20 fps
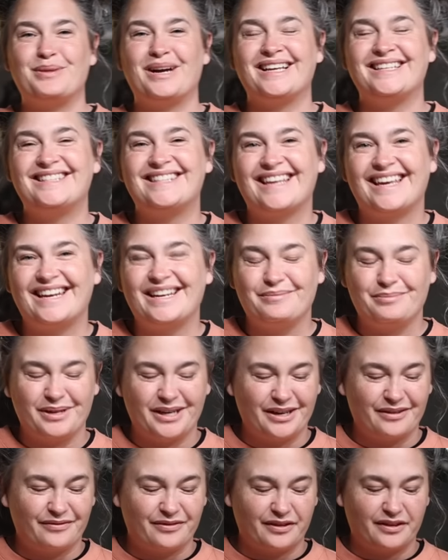my setup
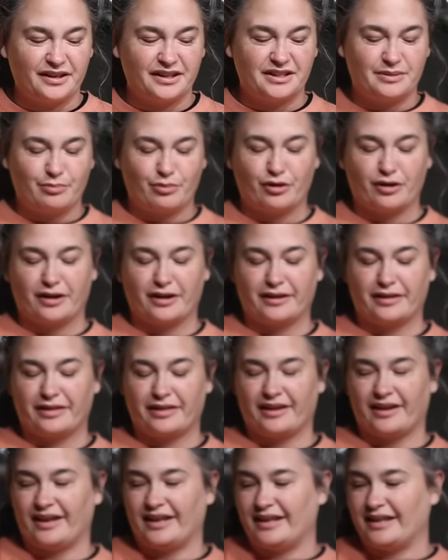here for this
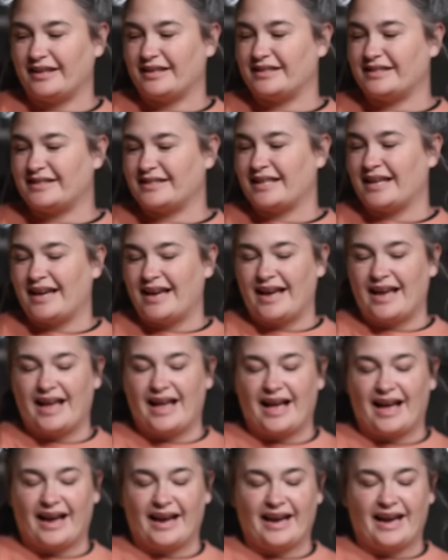broth is
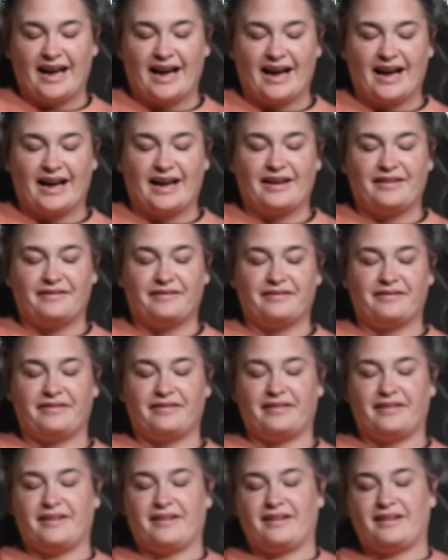I have
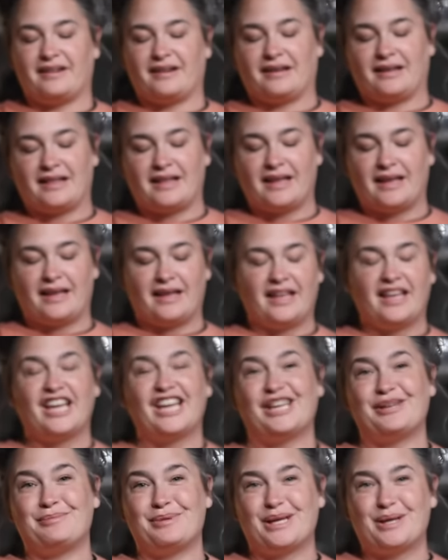
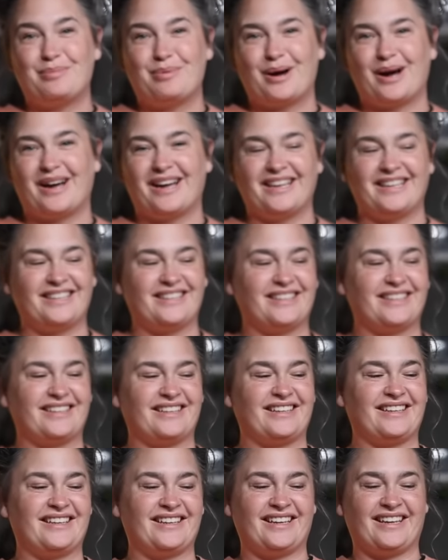a big pot,
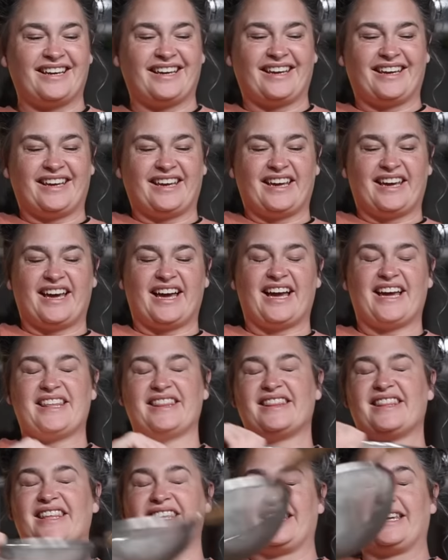
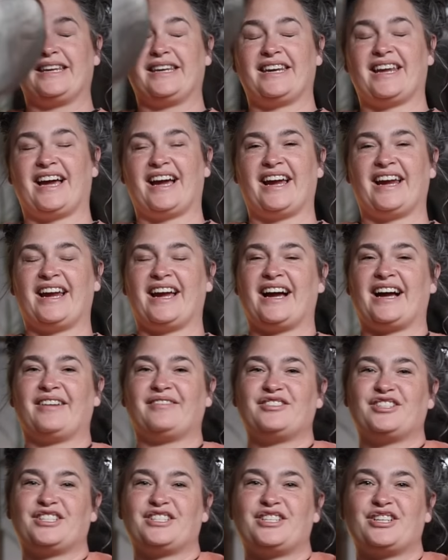and then I
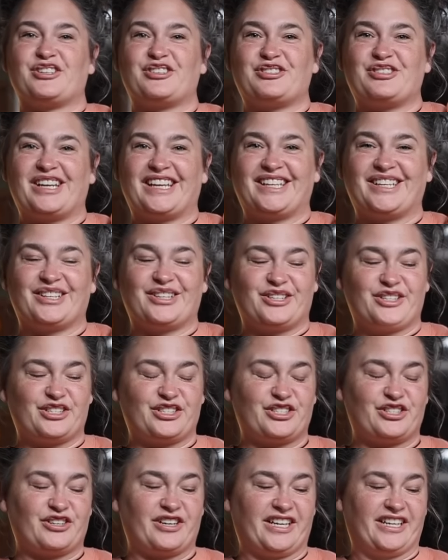have just a regular
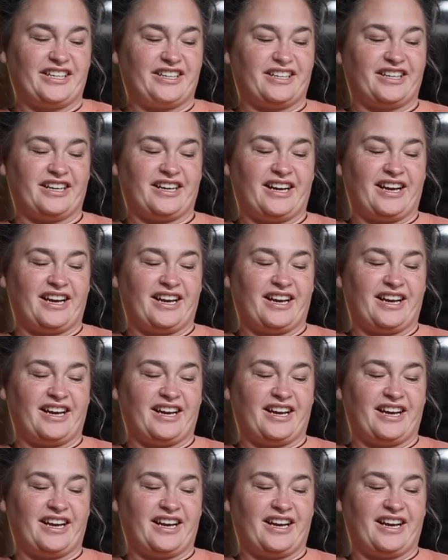strainer,